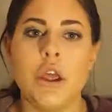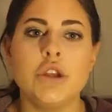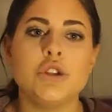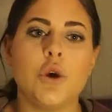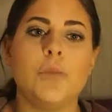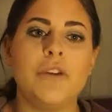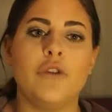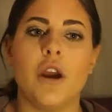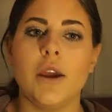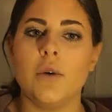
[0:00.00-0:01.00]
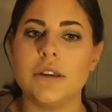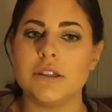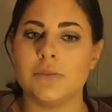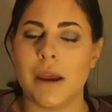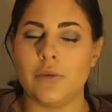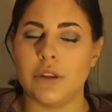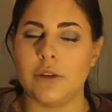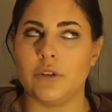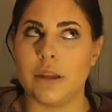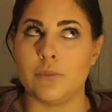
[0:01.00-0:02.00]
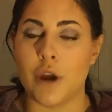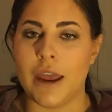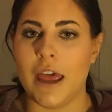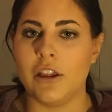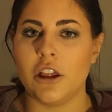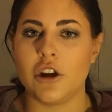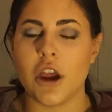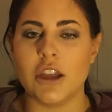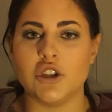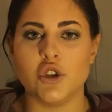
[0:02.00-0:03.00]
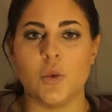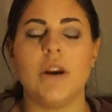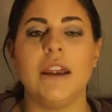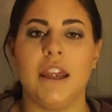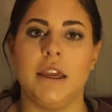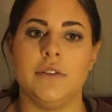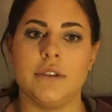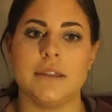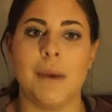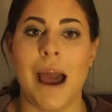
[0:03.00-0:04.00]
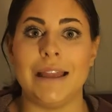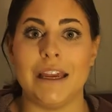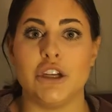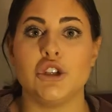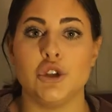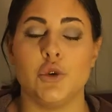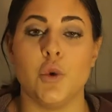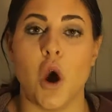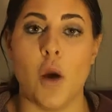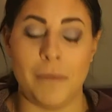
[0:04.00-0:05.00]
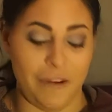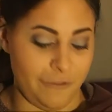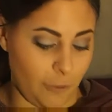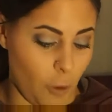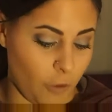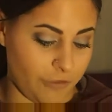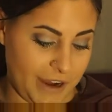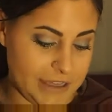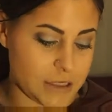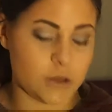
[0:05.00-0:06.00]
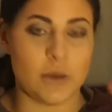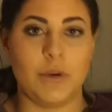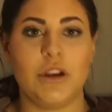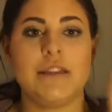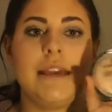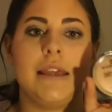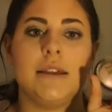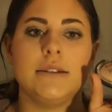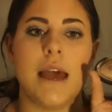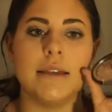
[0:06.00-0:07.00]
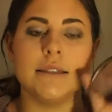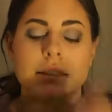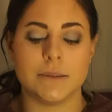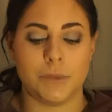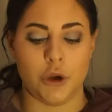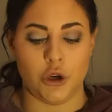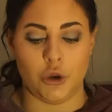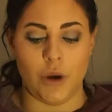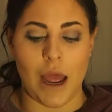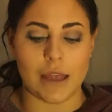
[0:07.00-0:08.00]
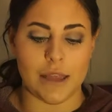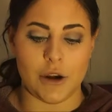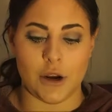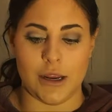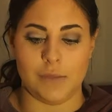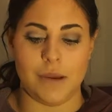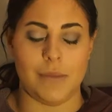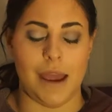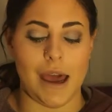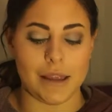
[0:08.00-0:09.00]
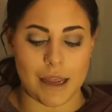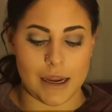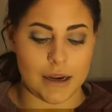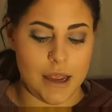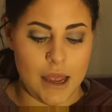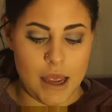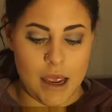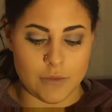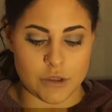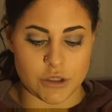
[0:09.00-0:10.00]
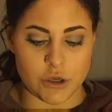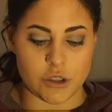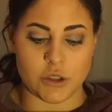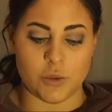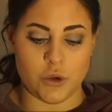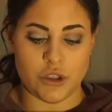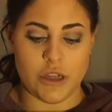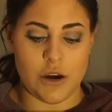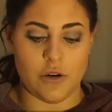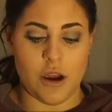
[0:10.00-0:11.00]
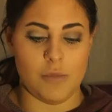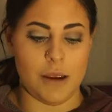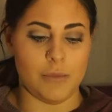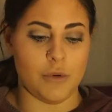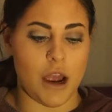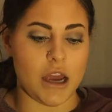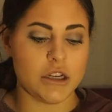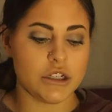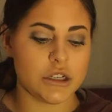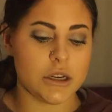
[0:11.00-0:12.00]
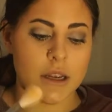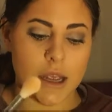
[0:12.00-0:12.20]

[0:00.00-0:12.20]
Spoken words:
So before I go into my really bright highlighter, I do want to give some highlight to my whole face. So I'm going to take this Essence Pure Nude highlighter and be my highlight. I'm just going to swoosh that around my brush.